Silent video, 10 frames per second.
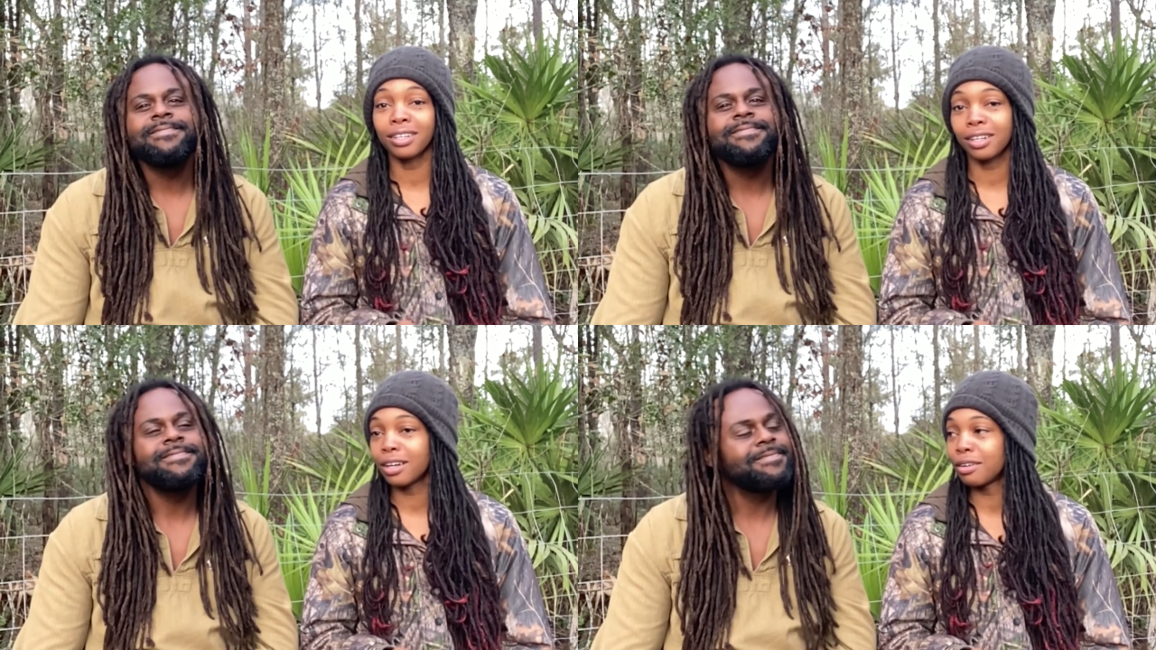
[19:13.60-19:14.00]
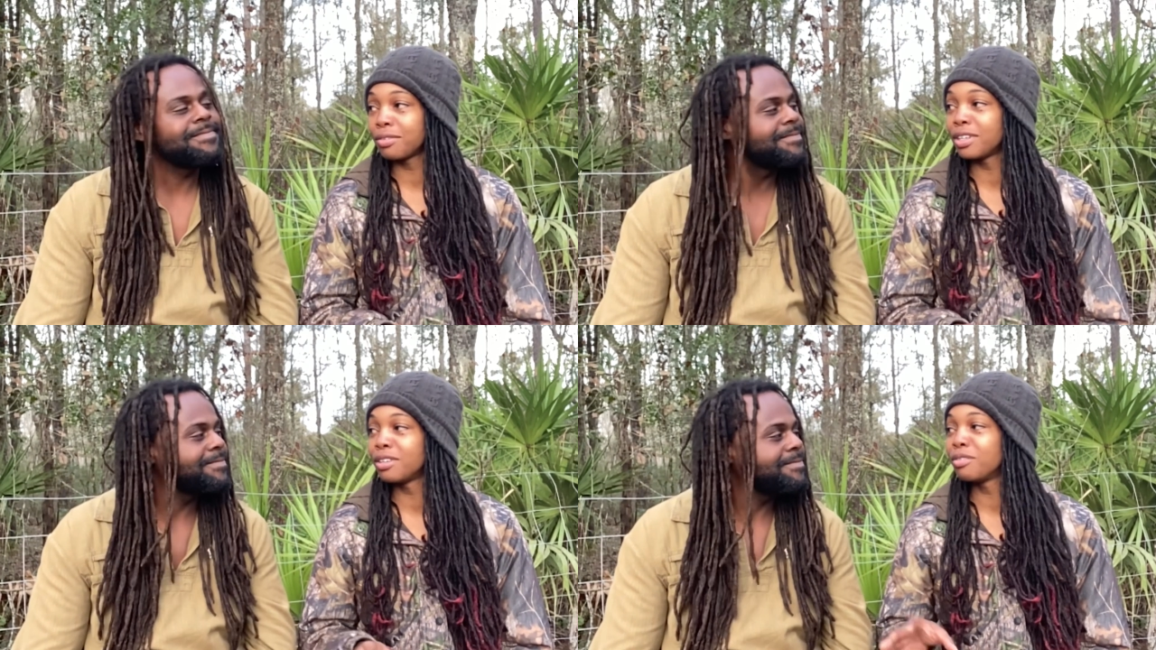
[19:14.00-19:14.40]
Speaker 1: to
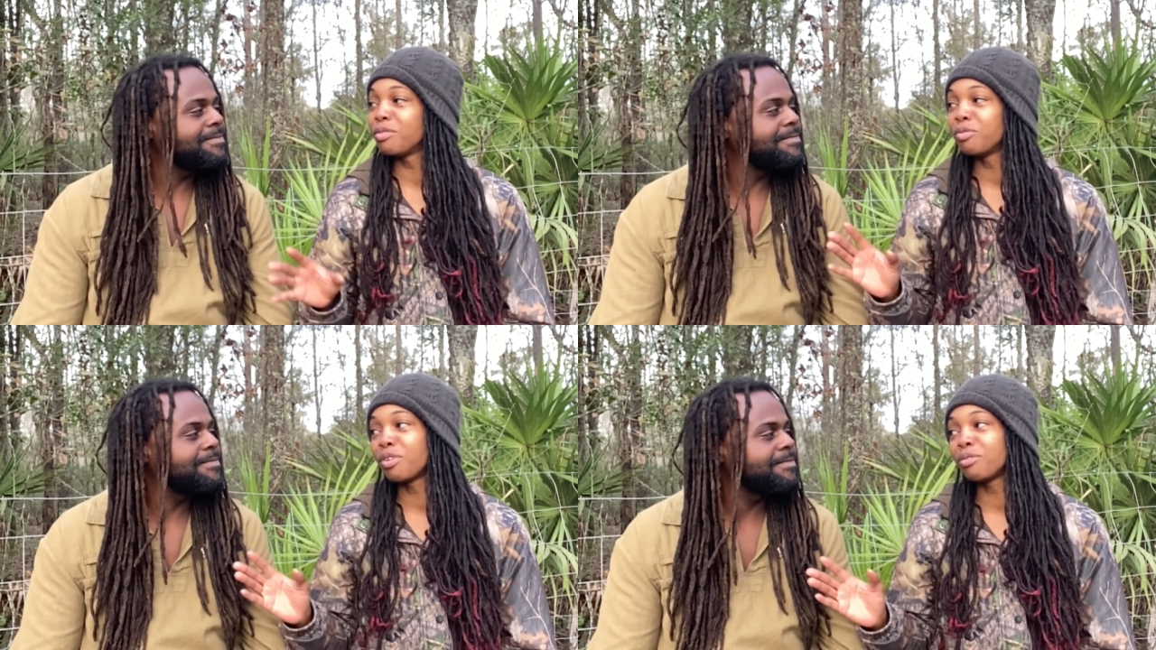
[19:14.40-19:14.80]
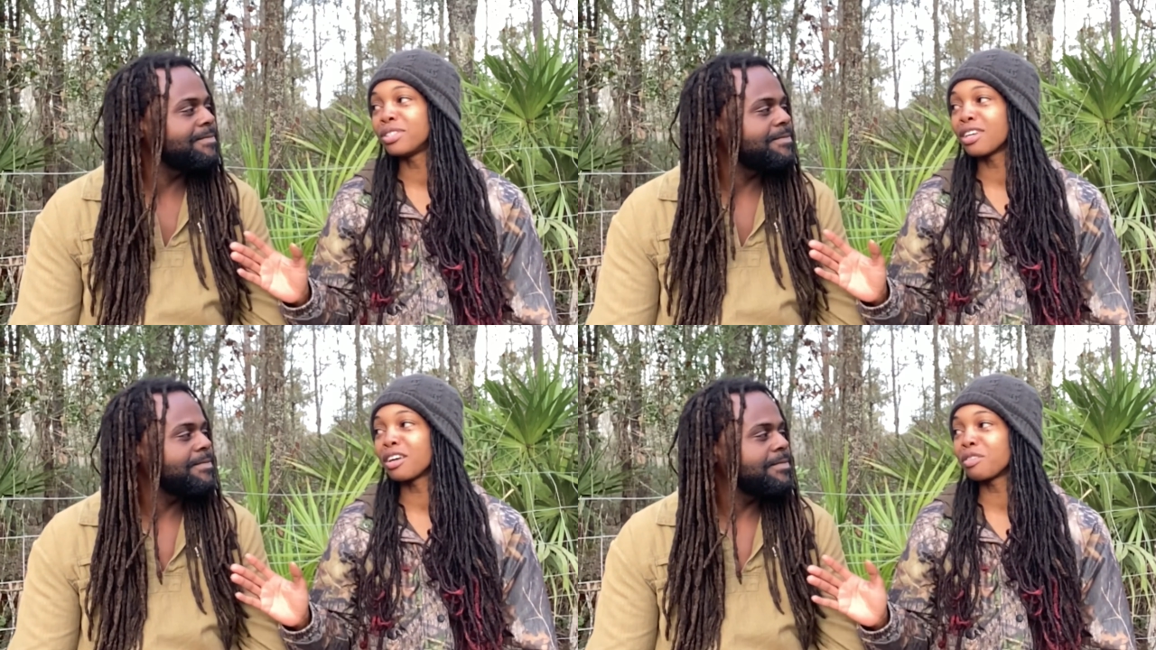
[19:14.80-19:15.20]
cover what we
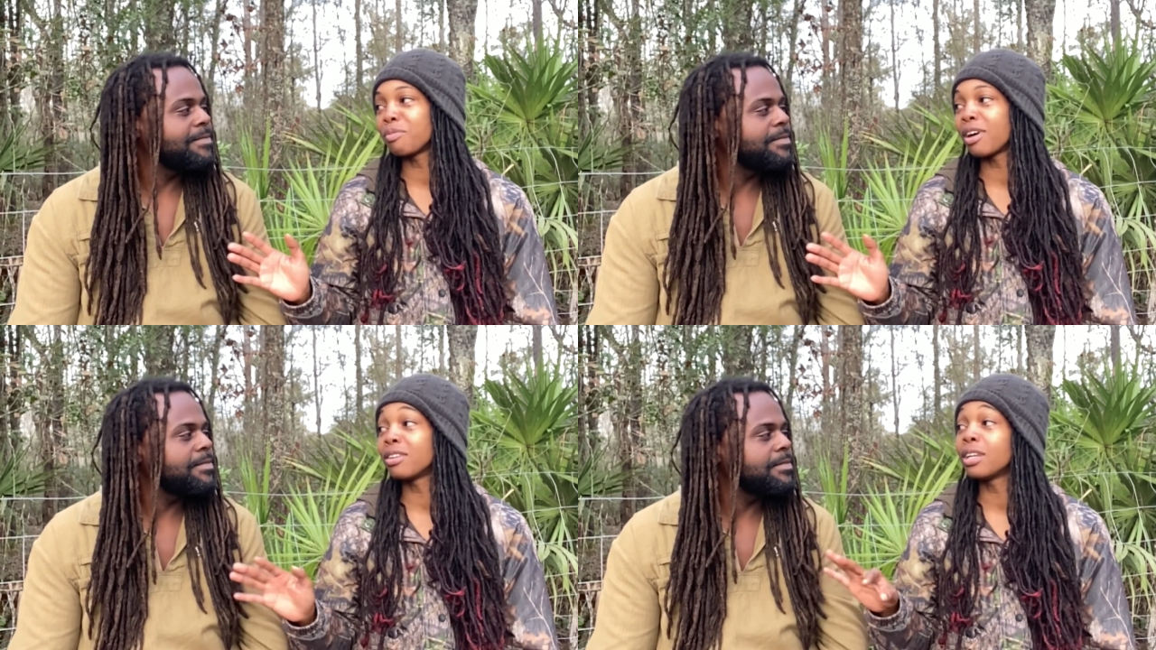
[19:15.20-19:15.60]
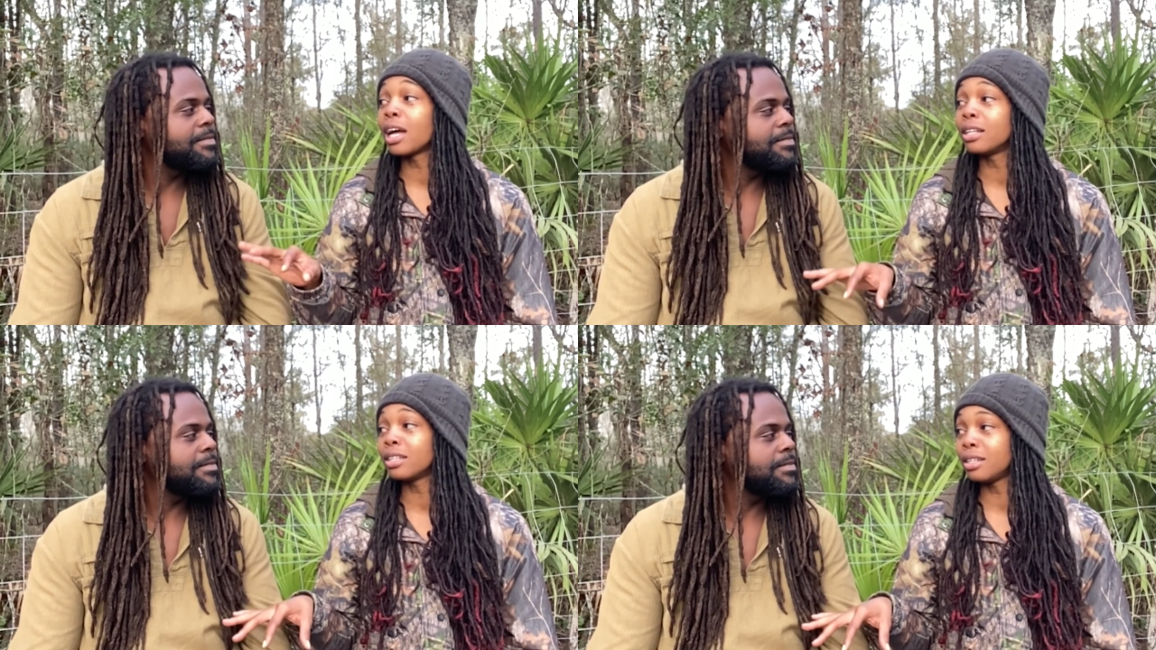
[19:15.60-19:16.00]
talked about
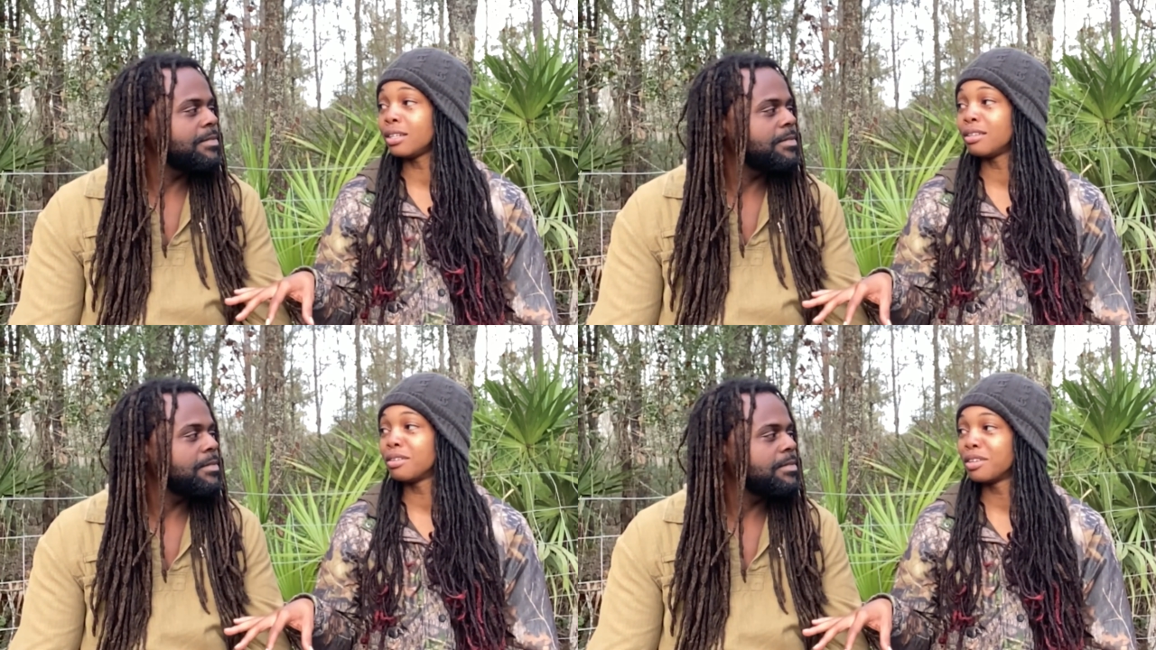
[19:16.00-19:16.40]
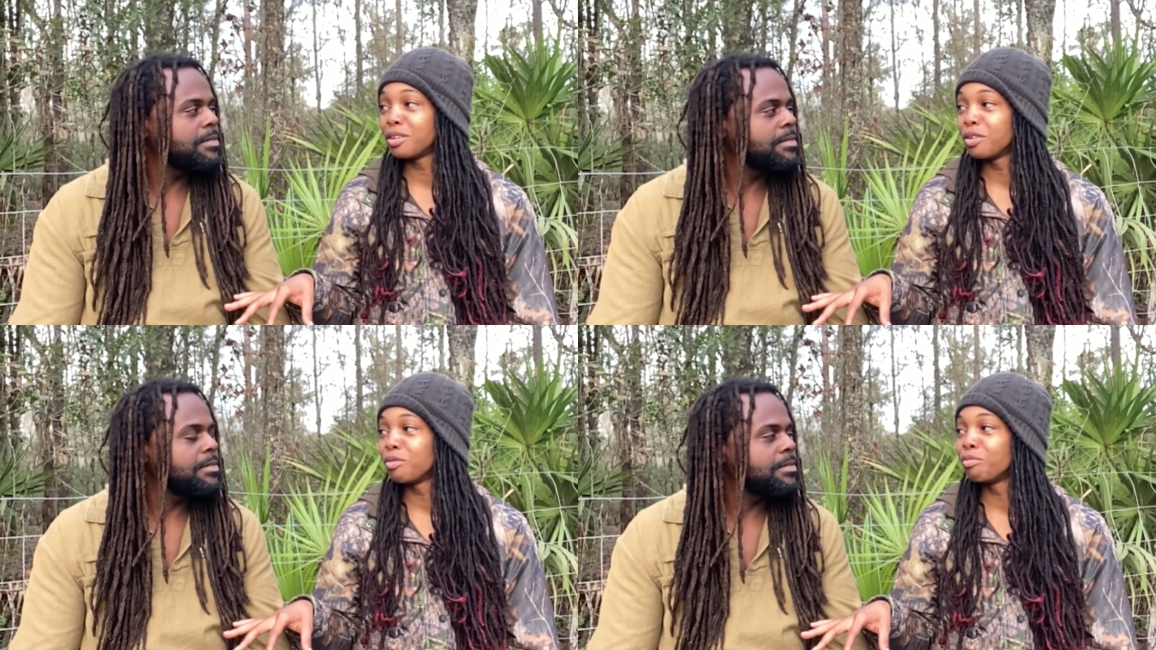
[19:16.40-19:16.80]
lightly
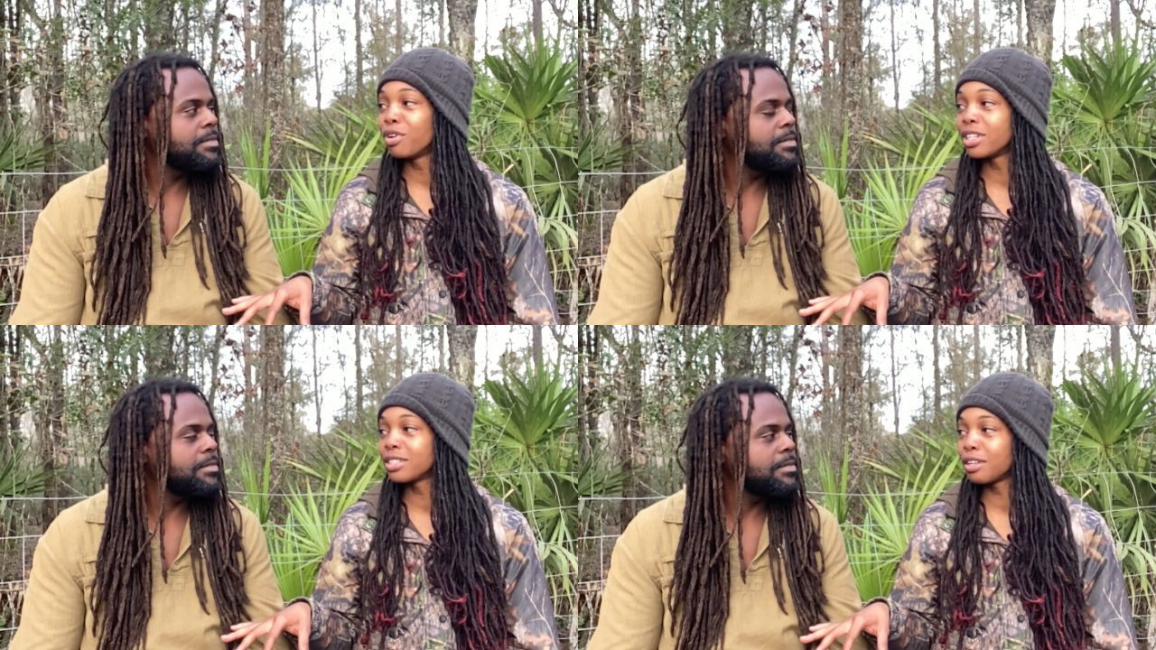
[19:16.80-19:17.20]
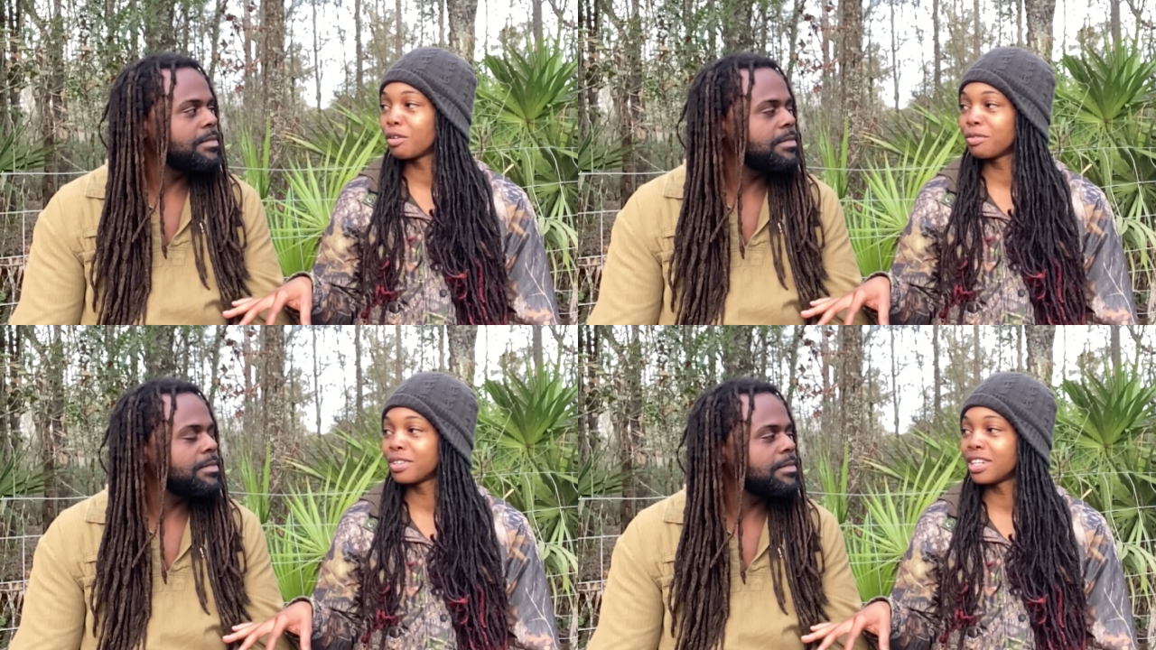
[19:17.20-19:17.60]
brushed
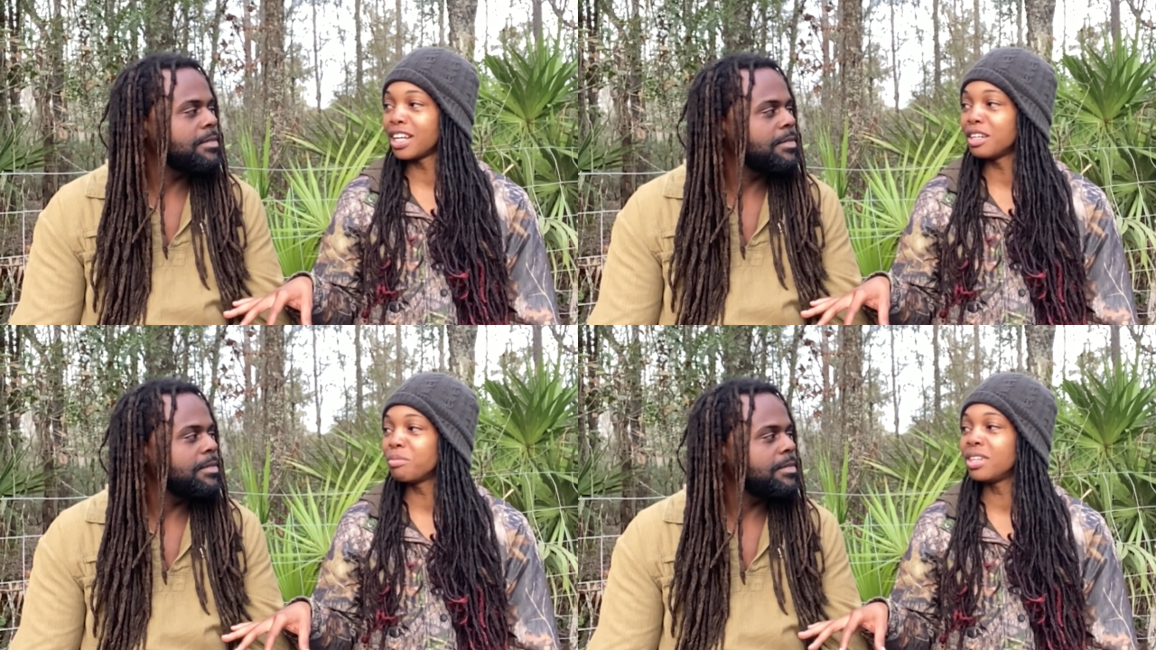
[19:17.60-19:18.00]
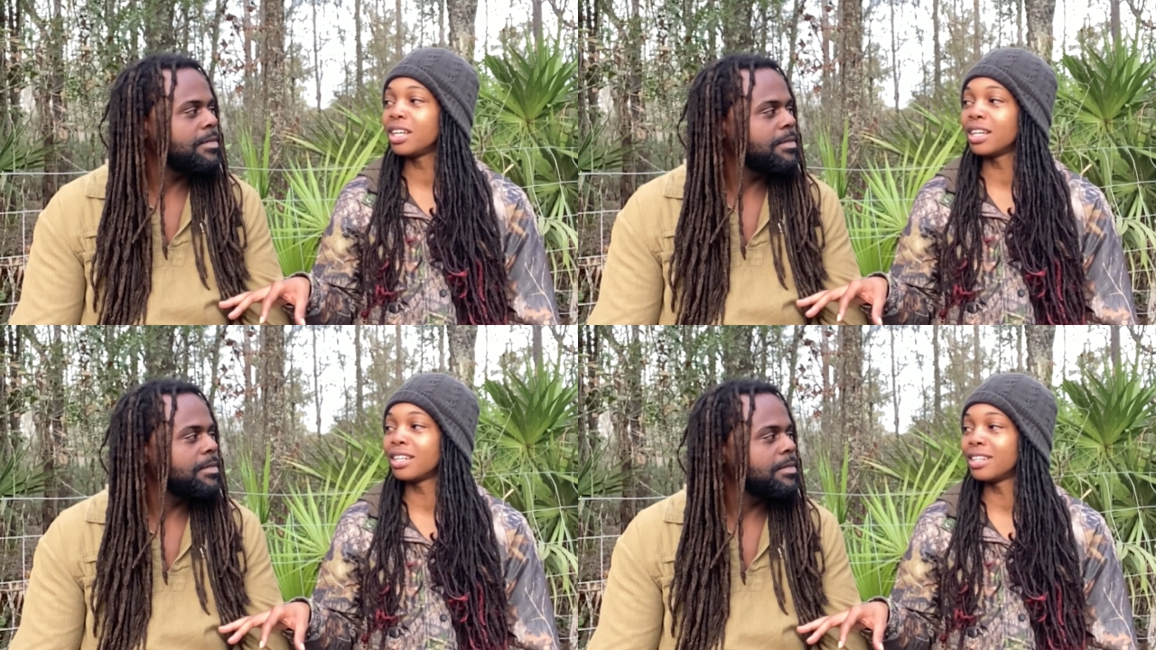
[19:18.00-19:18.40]
over in the
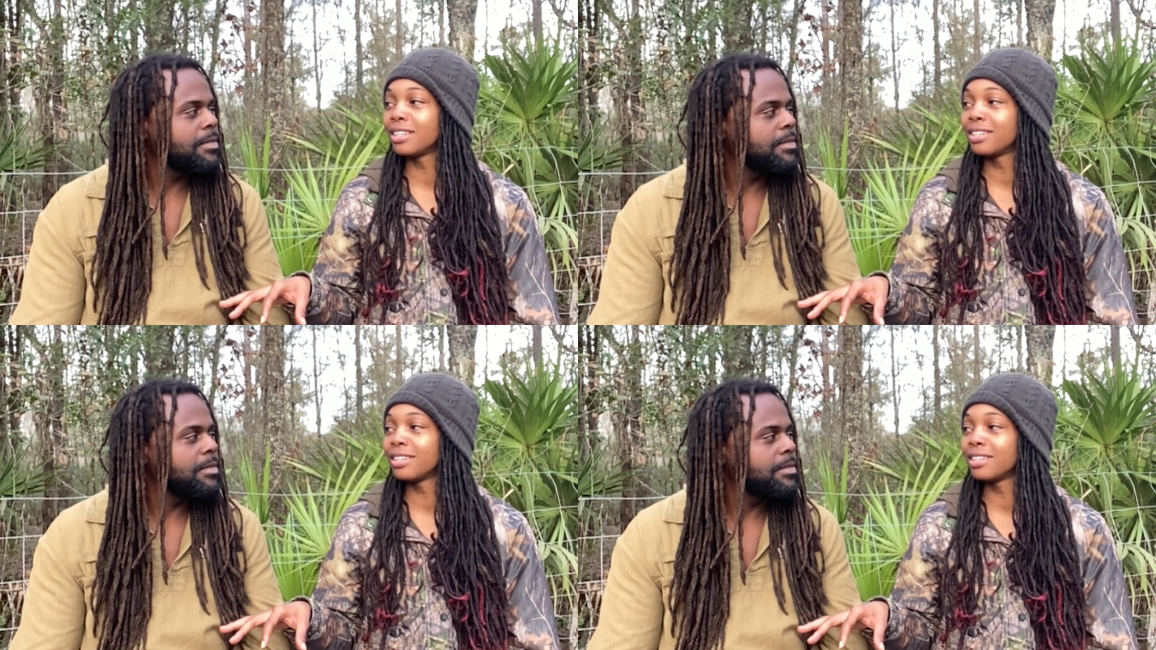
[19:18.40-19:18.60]
beginning.